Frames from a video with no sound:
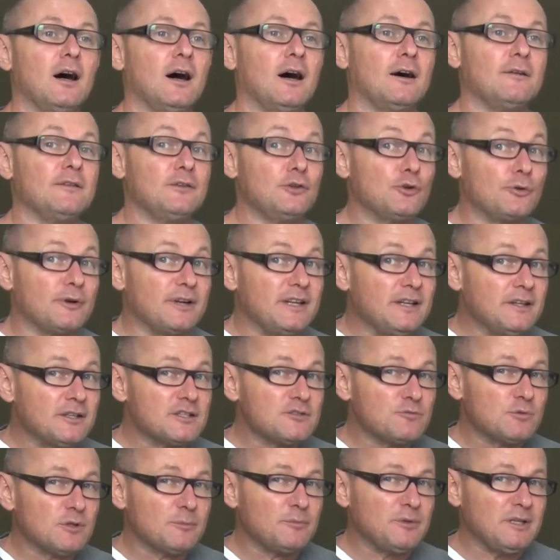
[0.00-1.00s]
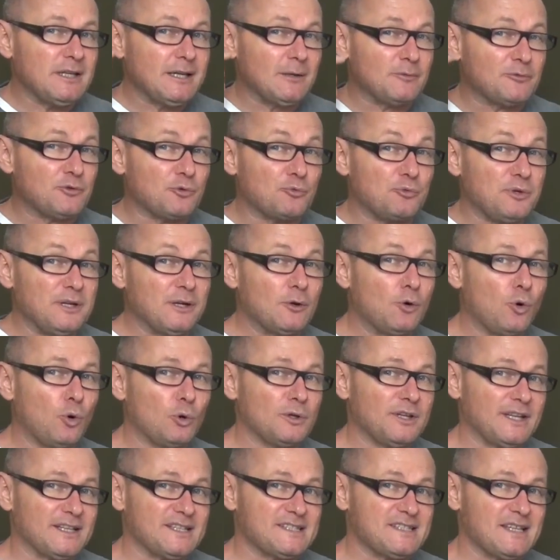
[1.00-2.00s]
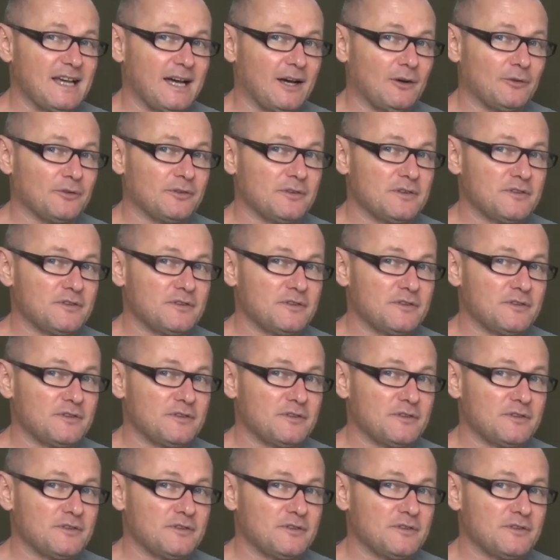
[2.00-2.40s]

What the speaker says: your ears will be able to recall that sound.